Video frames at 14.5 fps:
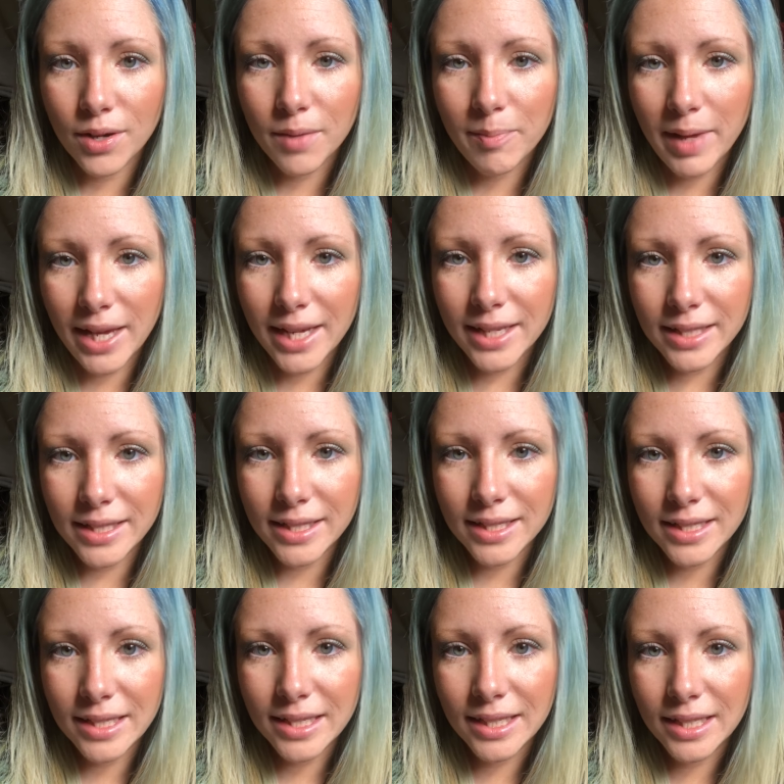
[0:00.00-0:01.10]

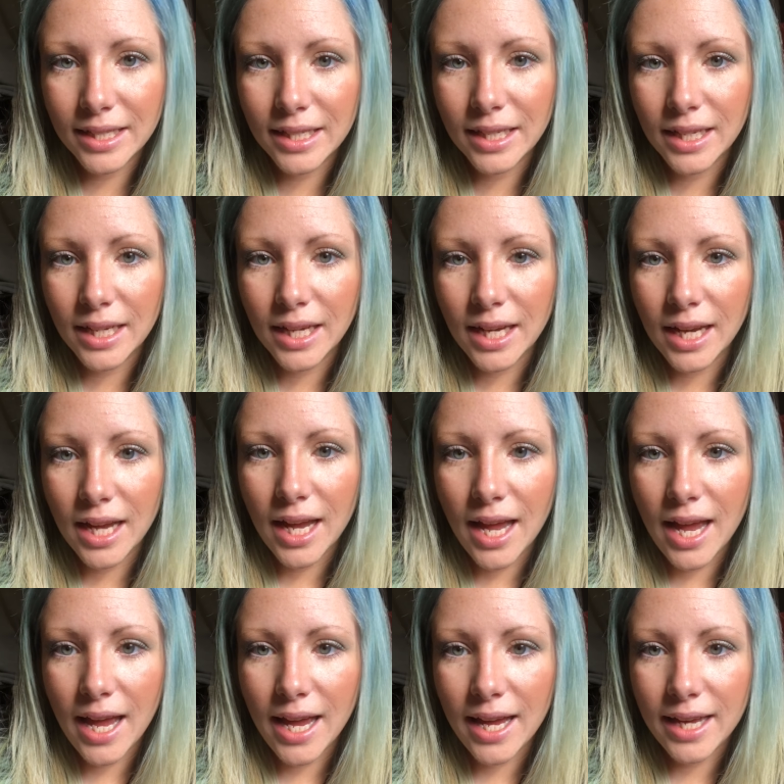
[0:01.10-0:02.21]
based.
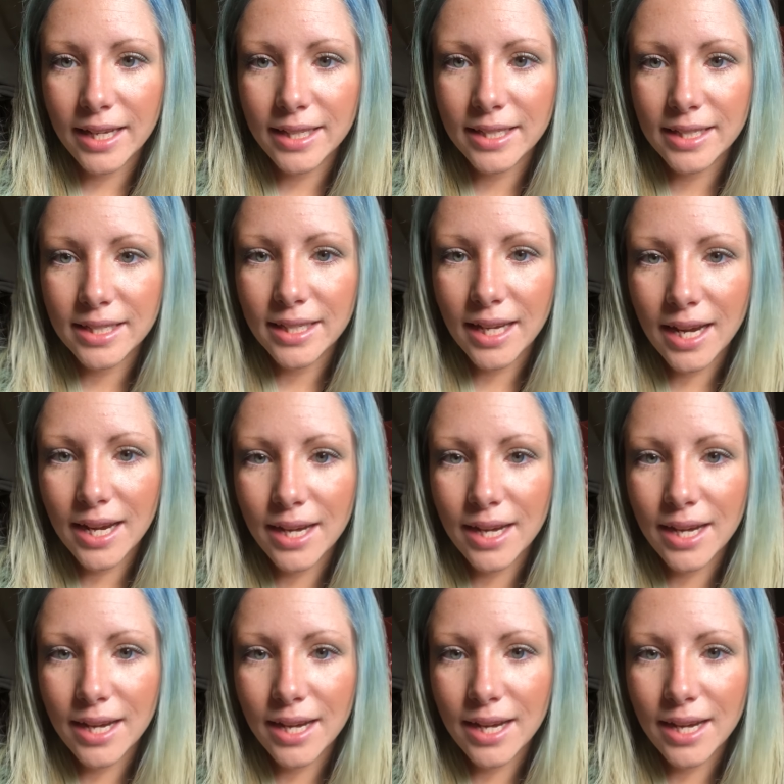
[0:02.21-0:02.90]
And